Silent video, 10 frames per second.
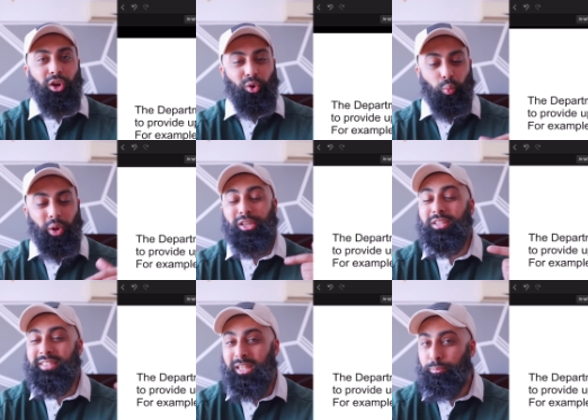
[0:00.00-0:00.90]
Where
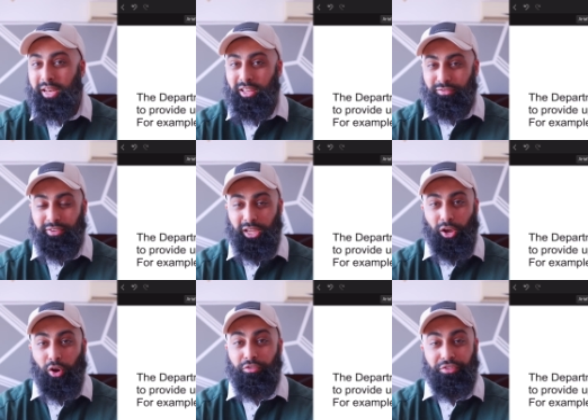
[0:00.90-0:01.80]
you'll see the
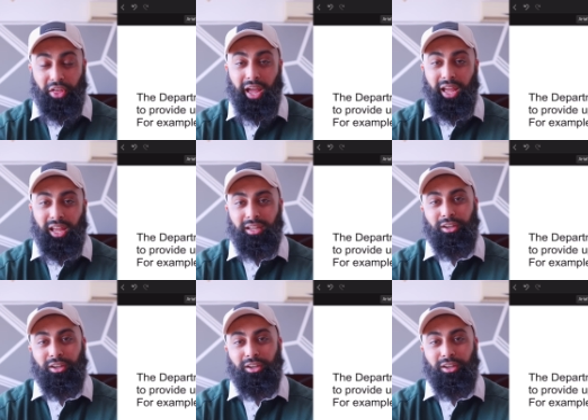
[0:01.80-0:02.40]
benefit of that,